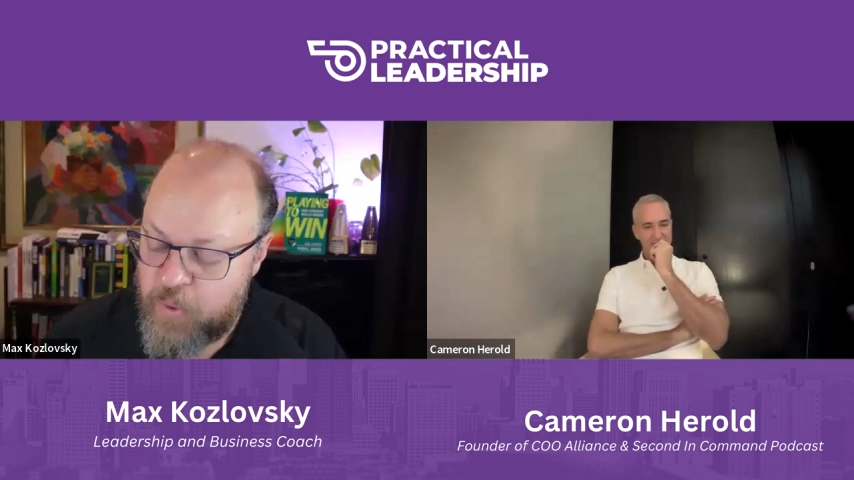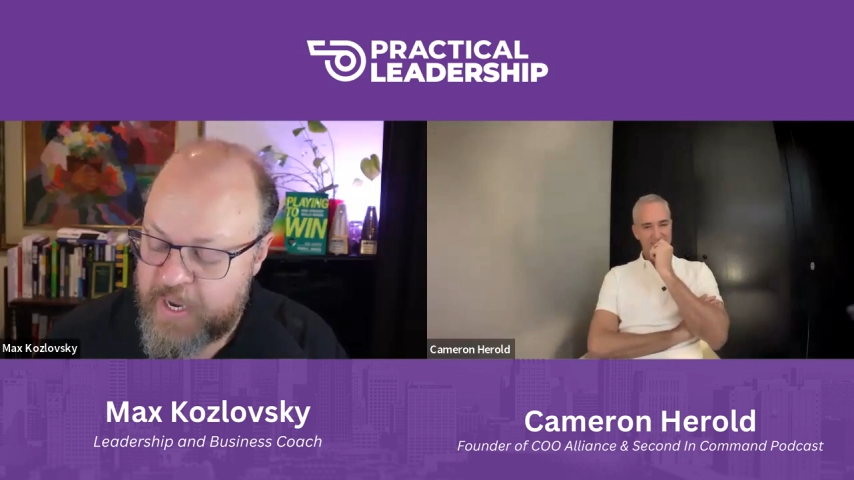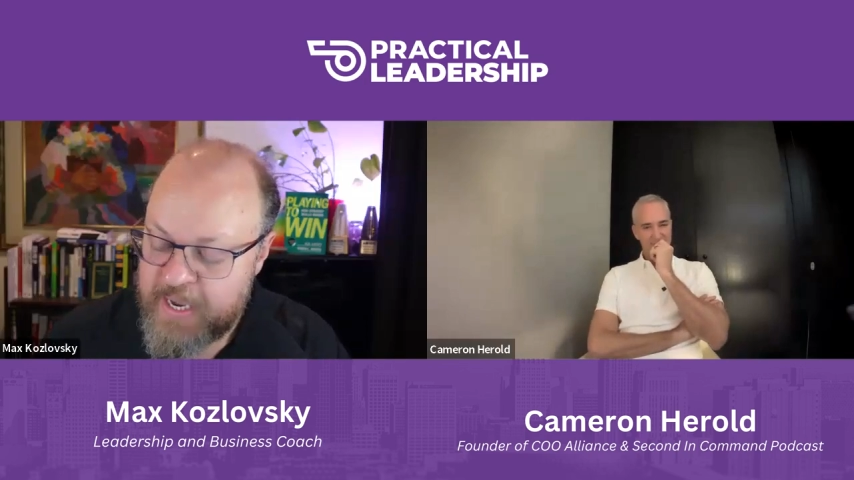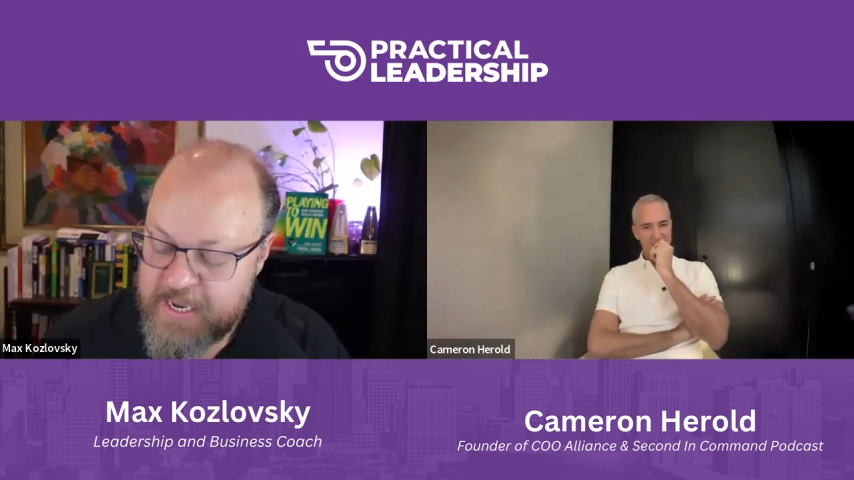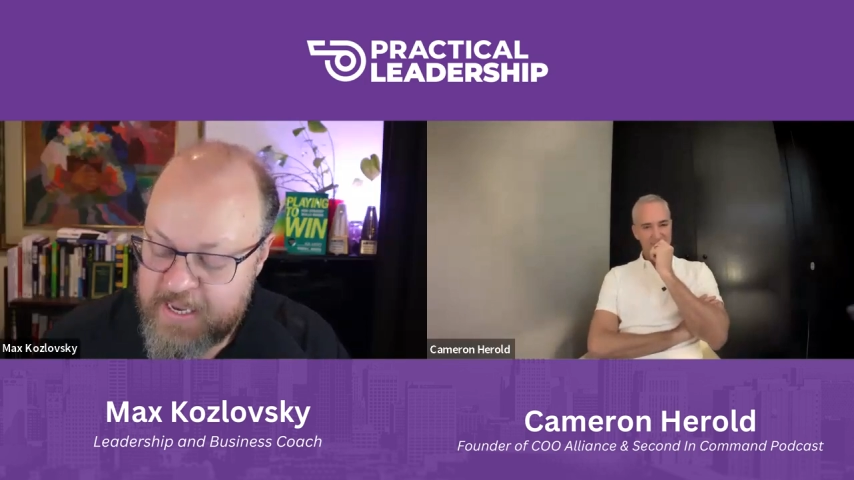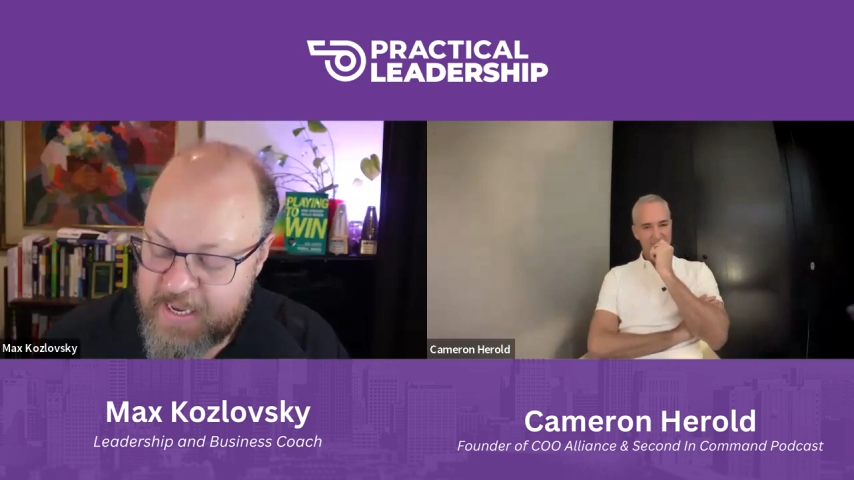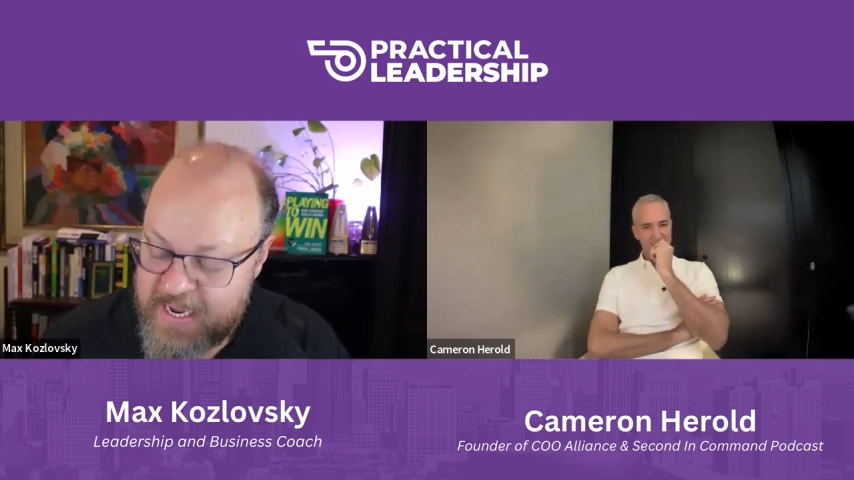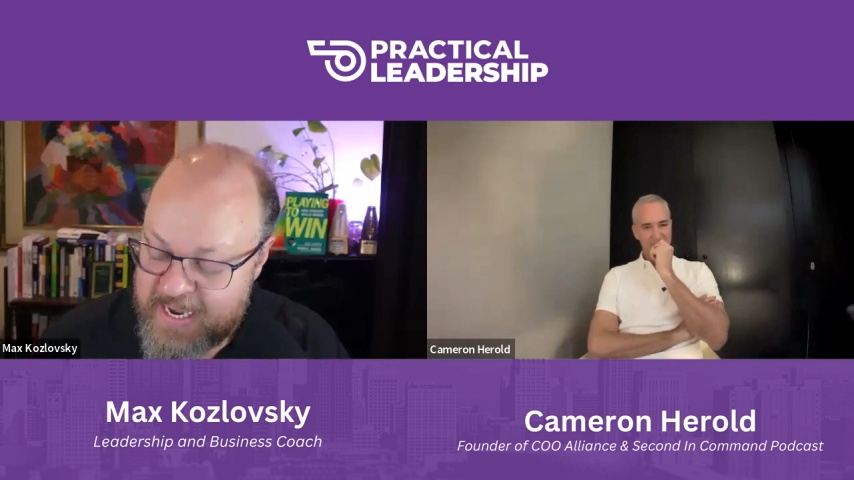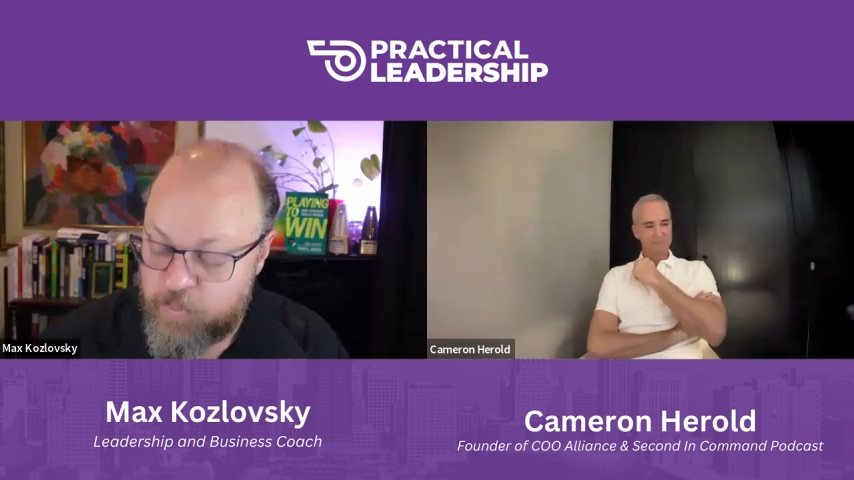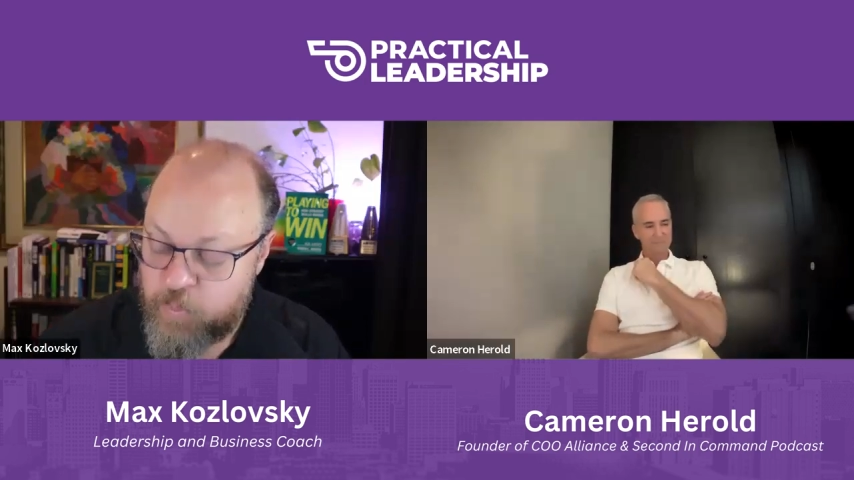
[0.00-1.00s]
Okay,
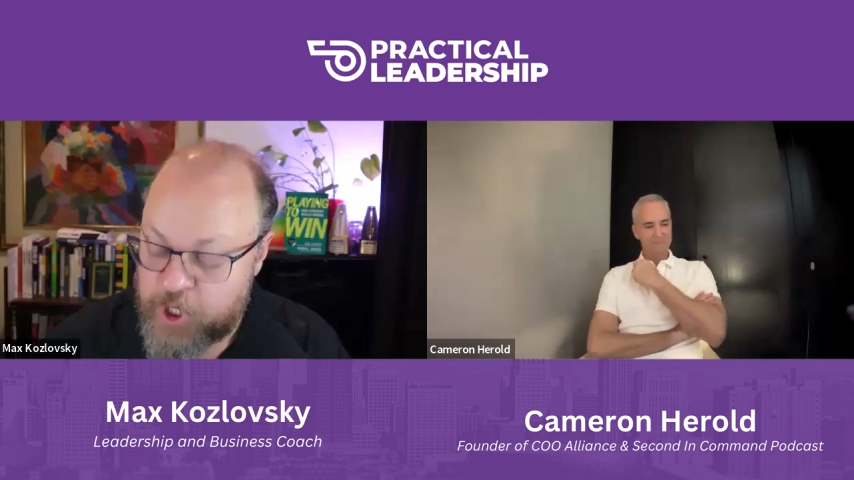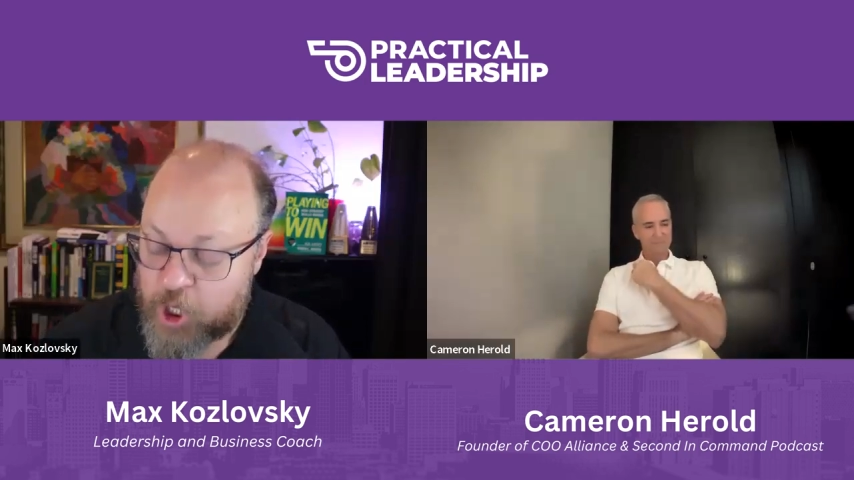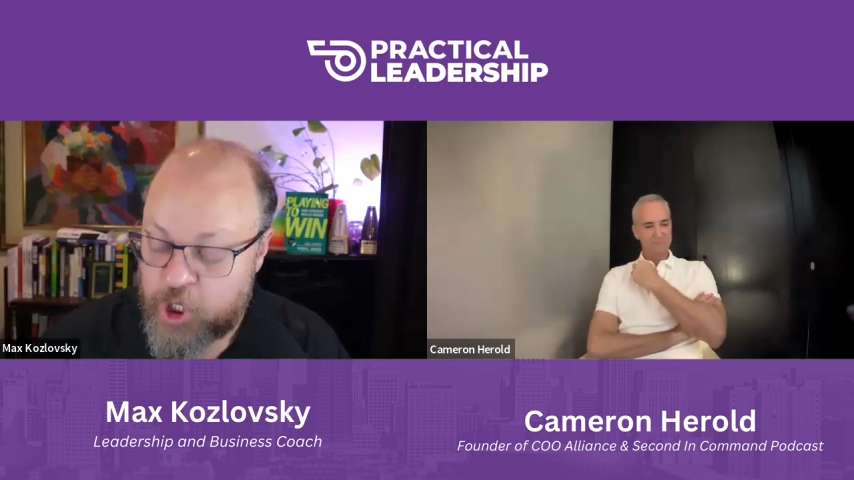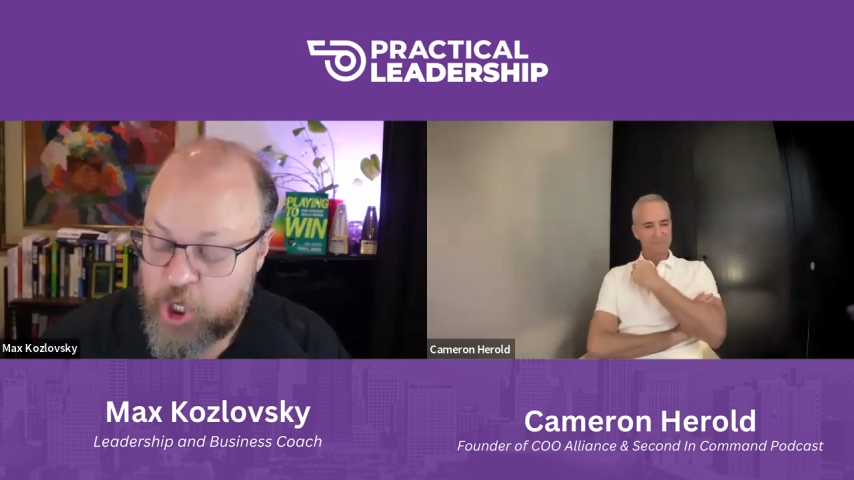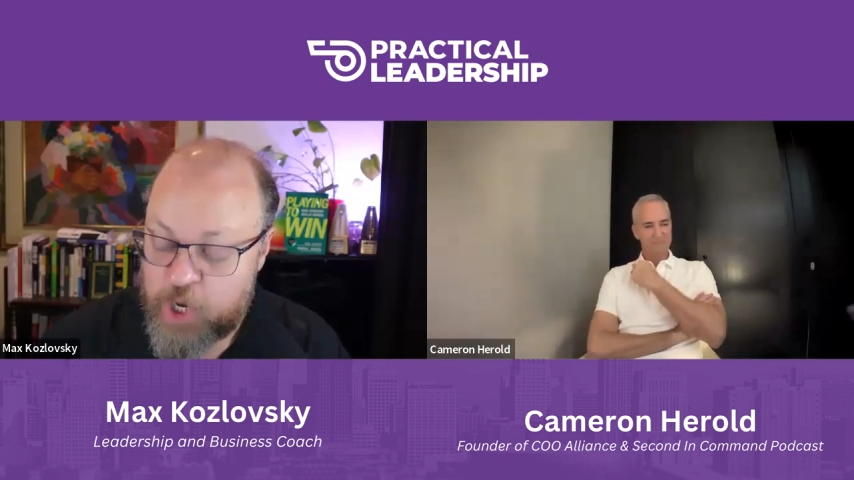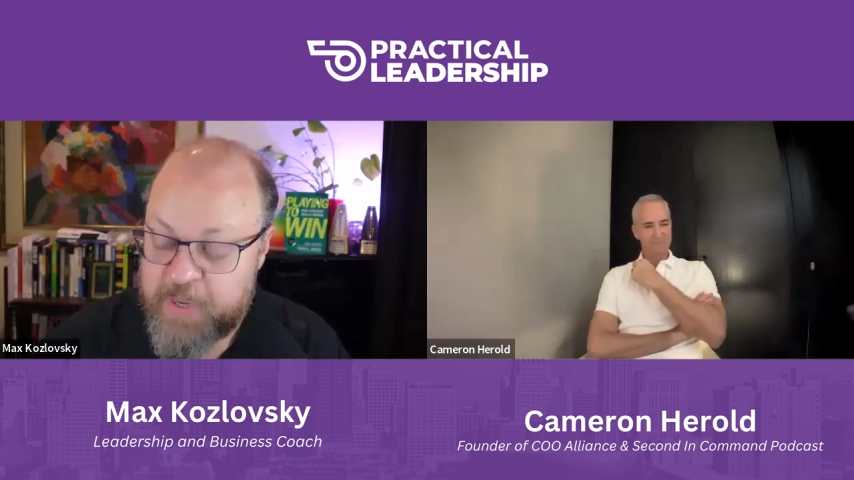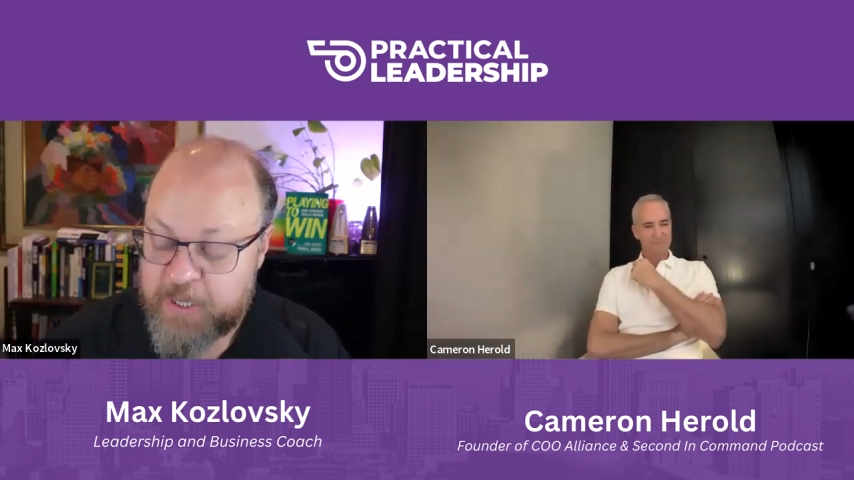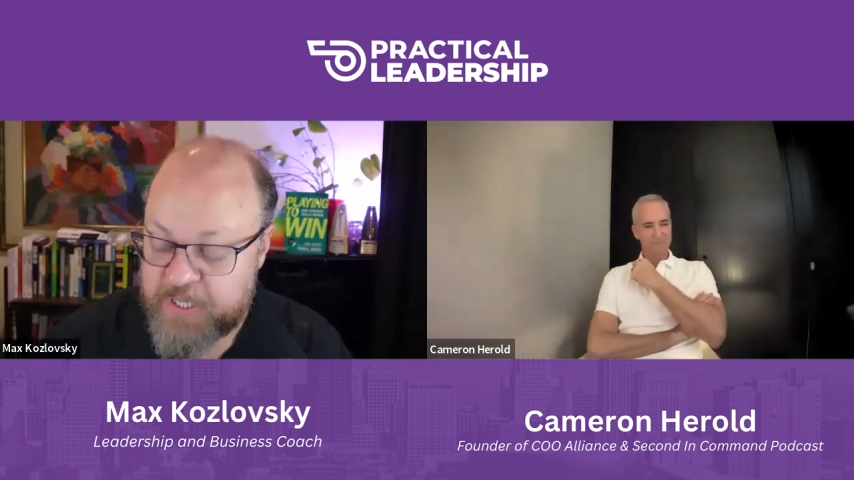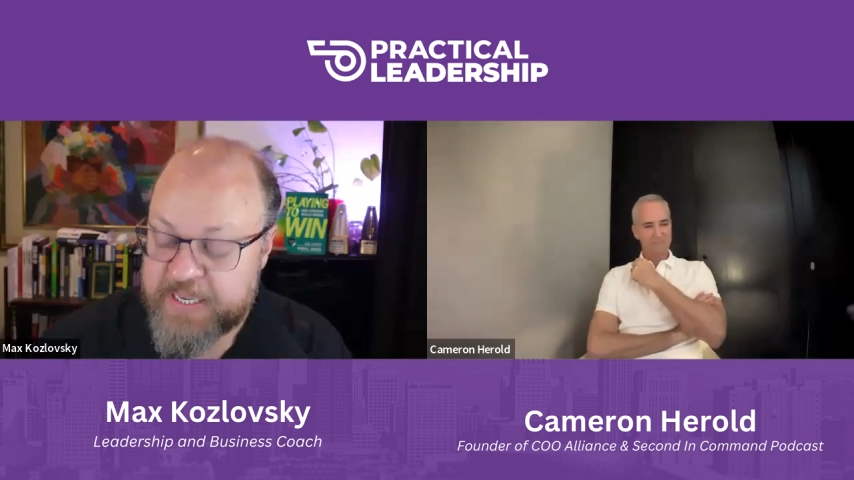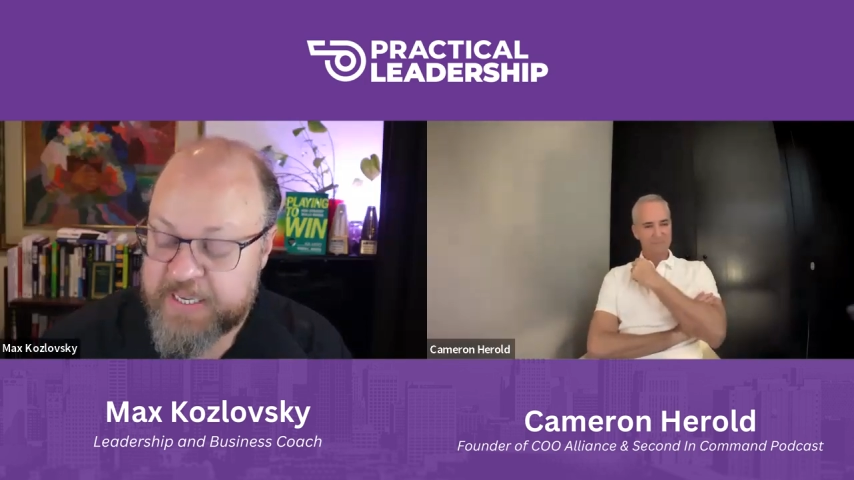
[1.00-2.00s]
we talked a lot about
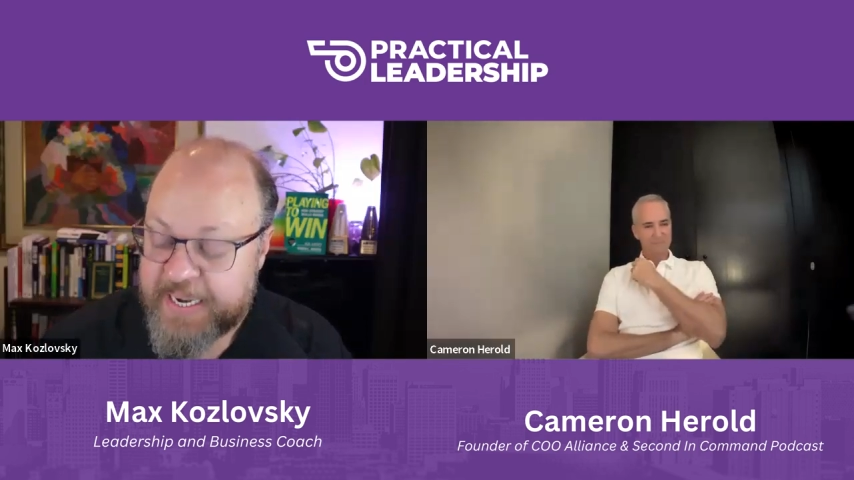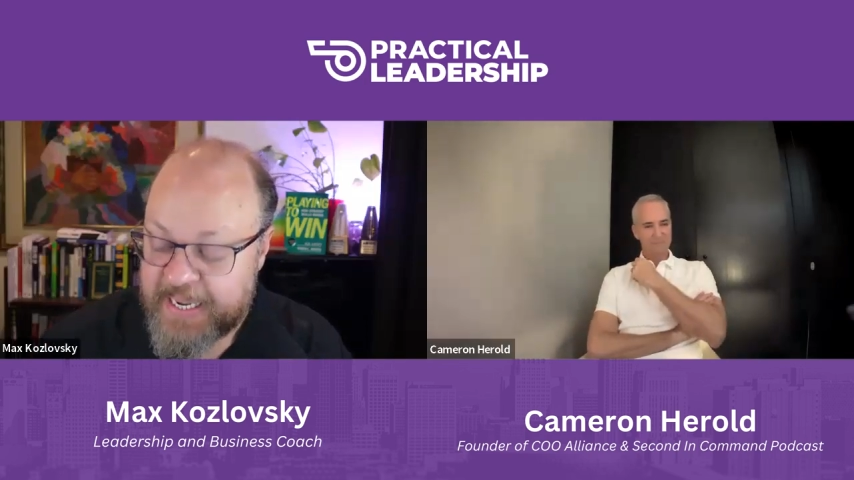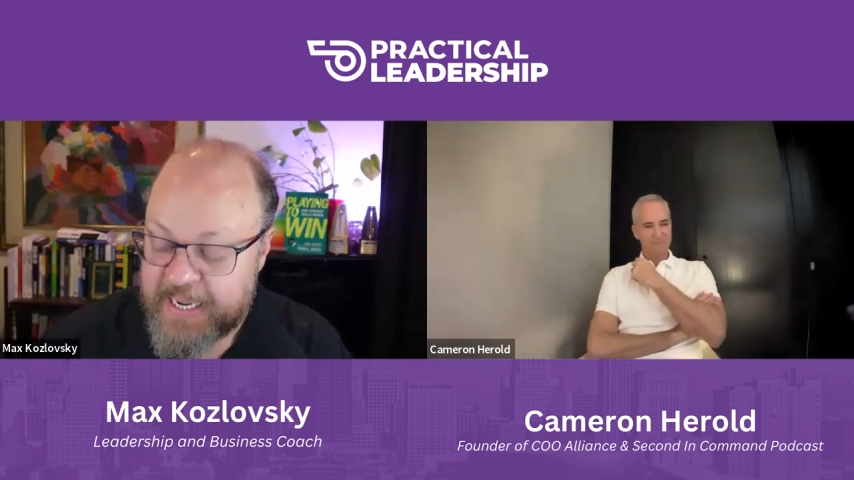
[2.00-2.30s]
delegating,